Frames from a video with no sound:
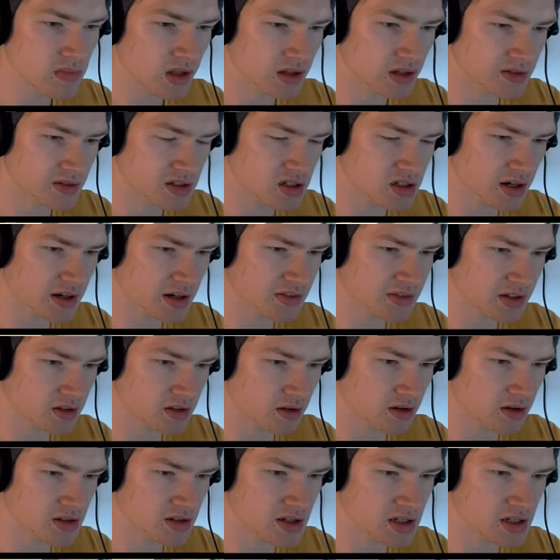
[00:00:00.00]
The China
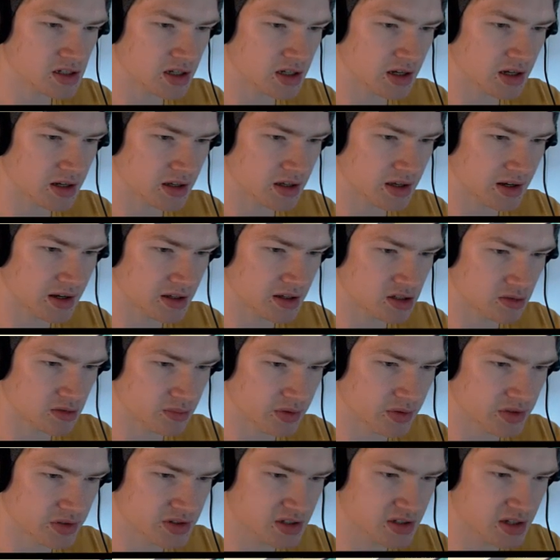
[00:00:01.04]
technology is getting some
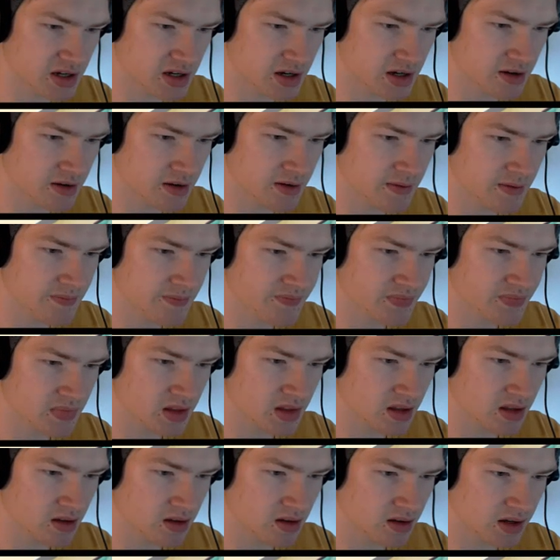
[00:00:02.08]
boost here.
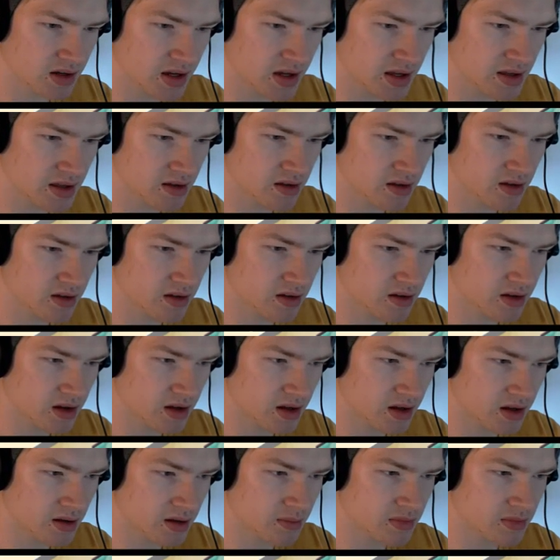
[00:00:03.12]
Okay,
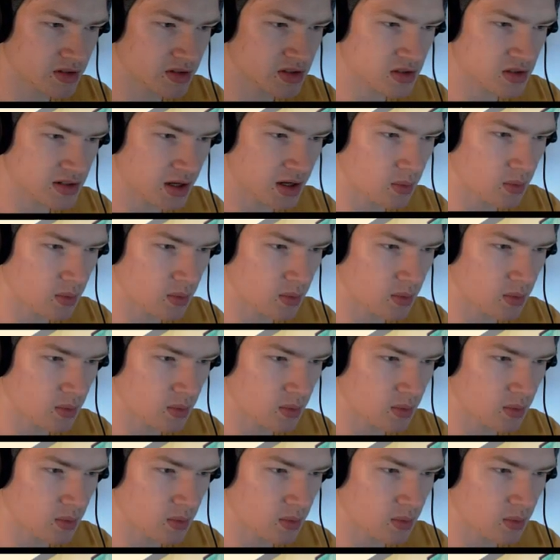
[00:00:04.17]
so now